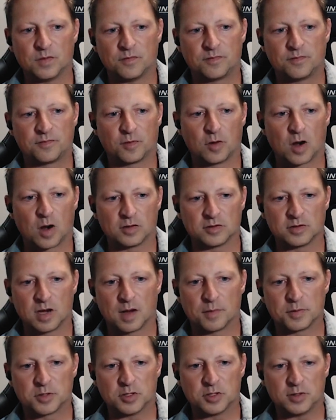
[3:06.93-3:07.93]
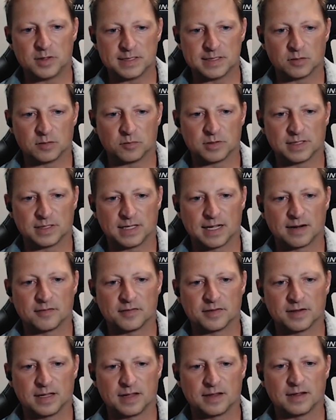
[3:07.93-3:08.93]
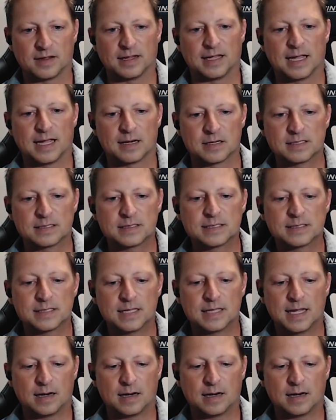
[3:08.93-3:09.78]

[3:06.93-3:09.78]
for all the opportunities it would get get get us,